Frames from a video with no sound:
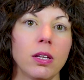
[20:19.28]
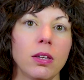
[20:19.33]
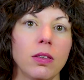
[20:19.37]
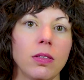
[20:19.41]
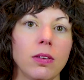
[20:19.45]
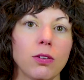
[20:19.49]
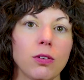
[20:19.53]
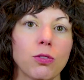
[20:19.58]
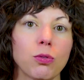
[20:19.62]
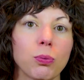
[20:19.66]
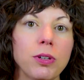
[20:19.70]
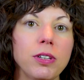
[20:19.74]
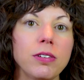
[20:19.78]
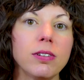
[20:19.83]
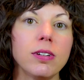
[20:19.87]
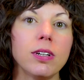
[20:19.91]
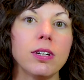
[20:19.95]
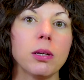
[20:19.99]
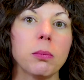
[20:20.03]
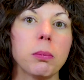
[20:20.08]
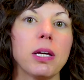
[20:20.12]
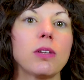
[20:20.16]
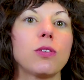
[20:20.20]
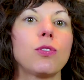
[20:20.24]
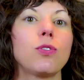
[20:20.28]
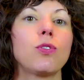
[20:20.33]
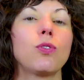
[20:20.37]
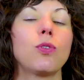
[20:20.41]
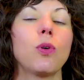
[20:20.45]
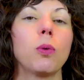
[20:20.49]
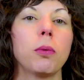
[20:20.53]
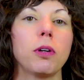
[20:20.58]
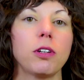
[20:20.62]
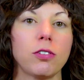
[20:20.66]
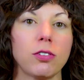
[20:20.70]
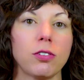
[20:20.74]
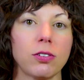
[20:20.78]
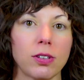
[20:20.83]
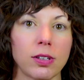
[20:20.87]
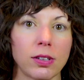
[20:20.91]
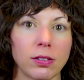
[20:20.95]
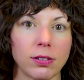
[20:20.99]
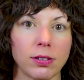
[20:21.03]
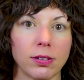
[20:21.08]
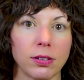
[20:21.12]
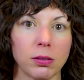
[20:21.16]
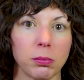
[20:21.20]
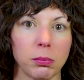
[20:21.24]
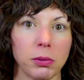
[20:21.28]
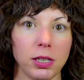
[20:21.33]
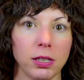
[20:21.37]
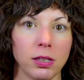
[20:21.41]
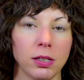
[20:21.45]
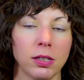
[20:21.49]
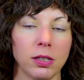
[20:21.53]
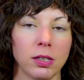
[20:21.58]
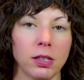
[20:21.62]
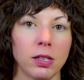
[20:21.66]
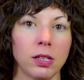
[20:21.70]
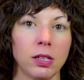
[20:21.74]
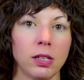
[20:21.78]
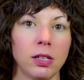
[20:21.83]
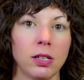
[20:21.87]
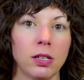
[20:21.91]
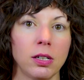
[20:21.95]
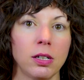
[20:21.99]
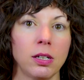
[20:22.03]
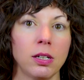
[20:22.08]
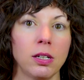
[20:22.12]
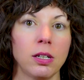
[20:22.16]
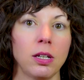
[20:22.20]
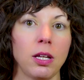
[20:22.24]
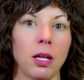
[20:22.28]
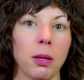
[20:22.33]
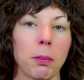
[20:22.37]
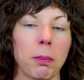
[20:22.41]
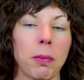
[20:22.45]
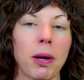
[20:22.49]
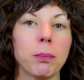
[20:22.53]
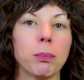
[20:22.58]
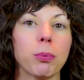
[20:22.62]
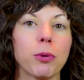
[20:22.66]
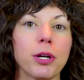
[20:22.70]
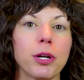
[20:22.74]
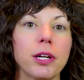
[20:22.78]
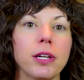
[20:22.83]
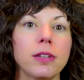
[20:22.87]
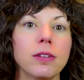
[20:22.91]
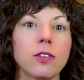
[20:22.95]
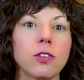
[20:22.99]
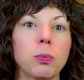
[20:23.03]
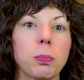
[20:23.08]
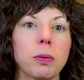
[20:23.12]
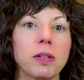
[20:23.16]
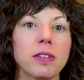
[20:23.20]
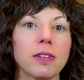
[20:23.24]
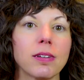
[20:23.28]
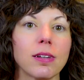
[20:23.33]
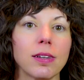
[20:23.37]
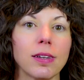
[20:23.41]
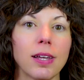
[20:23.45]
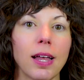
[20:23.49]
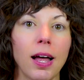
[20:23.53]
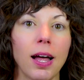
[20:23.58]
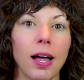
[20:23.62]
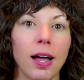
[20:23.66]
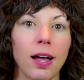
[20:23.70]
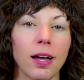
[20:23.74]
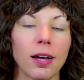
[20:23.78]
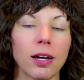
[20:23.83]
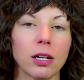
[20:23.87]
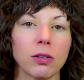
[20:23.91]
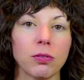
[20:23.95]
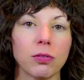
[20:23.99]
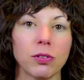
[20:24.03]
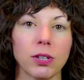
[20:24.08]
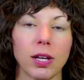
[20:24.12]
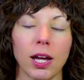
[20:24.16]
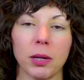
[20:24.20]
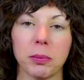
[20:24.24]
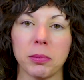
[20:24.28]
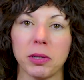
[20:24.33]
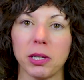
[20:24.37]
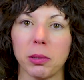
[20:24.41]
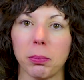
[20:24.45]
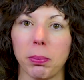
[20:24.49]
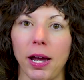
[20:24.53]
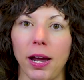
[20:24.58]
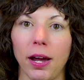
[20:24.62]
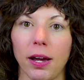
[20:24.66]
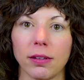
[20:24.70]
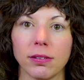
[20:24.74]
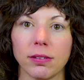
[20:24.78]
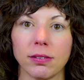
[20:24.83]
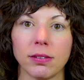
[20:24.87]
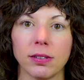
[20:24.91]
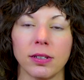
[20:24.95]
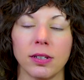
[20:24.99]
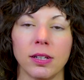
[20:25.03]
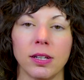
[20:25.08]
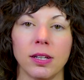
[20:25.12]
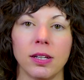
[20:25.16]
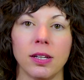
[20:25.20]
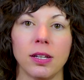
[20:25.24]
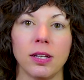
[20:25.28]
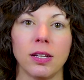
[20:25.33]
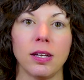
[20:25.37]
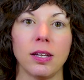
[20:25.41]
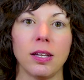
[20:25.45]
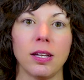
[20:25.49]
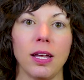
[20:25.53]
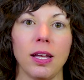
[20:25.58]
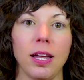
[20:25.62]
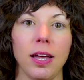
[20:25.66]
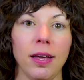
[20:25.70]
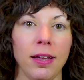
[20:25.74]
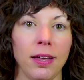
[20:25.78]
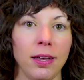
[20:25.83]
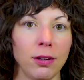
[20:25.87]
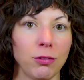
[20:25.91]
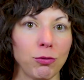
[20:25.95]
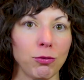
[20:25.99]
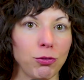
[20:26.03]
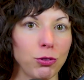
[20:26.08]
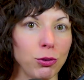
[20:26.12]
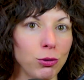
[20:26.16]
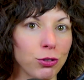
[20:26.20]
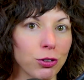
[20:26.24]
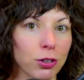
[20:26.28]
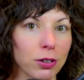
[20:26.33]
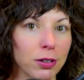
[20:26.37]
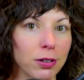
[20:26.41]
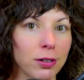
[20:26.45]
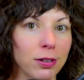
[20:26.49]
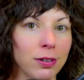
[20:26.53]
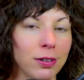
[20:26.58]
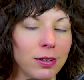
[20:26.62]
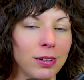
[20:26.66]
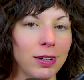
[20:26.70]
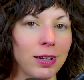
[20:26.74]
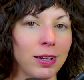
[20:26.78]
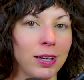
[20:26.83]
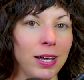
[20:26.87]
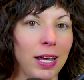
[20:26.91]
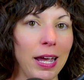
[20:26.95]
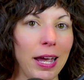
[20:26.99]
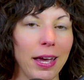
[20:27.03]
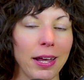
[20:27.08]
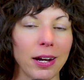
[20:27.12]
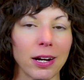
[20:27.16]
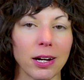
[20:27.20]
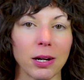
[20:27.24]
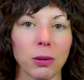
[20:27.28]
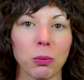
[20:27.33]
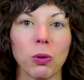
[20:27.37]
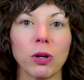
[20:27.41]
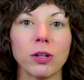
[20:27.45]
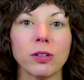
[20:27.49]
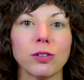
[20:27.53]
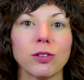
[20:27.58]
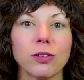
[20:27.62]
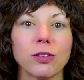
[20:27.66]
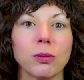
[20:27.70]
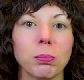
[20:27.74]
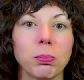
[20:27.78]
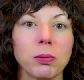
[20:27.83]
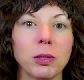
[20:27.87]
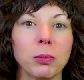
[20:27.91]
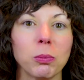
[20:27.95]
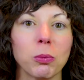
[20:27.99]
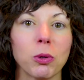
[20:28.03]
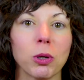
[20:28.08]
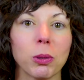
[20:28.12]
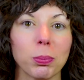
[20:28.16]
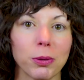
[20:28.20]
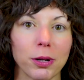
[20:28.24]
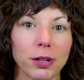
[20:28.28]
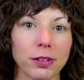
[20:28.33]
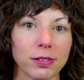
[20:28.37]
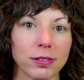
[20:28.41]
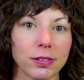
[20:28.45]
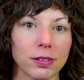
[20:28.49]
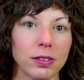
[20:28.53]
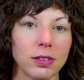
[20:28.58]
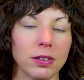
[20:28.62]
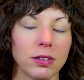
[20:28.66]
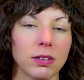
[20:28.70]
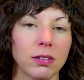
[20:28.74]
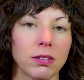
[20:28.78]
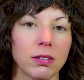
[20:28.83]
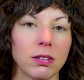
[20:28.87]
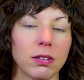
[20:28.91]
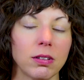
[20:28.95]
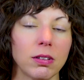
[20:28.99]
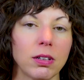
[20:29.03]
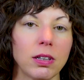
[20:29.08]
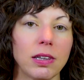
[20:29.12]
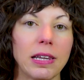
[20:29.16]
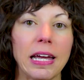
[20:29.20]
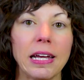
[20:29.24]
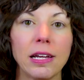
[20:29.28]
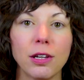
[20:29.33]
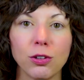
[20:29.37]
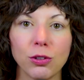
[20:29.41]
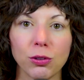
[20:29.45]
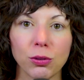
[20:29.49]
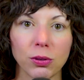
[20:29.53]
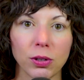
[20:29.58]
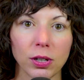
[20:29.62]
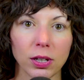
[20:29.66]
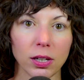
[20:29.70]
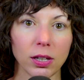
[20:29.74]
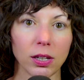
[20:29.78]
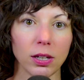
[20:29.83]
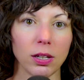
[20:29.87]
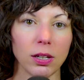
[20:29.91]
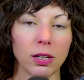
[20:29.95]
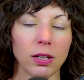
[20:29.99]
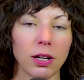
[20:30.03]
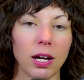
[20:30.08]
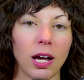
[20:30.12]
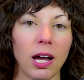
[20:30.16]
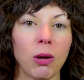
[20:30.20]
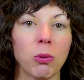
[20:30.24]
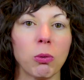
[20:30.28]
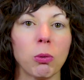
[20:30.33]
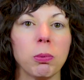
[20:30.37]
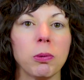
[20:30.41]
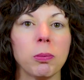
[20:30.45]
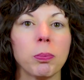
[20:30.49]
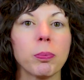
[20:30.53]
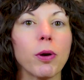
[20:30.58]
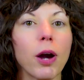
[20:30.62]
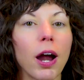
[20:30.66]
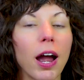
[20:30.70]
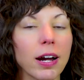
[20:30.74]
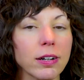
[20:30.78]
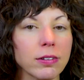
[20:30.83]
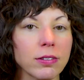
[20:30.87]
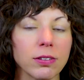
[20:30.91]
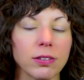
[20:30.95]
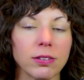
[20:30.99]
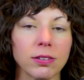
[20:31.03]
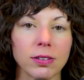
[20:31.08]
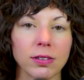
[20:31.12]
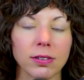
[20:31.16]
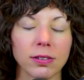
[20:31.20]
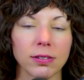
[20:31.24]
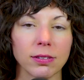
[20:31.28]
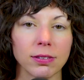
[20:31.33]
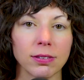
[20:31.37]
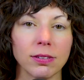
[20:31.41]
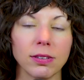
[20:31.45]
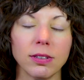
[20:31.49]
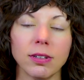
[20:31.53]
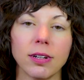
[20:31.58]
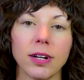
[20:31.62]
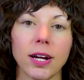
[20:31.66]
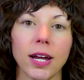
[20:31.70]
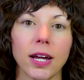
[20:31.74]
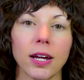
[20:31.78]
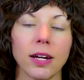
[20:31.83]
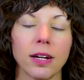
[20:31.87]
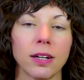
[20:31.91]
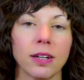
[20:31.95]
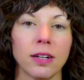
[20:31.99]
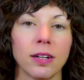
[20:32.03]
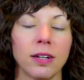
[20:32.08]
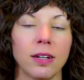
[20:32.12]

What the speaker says: This reasoning makes so much sense to me. My brain spends a lot of time in the past and future, and I want to be more present. Thank you, Nikki. I will be practicing this today.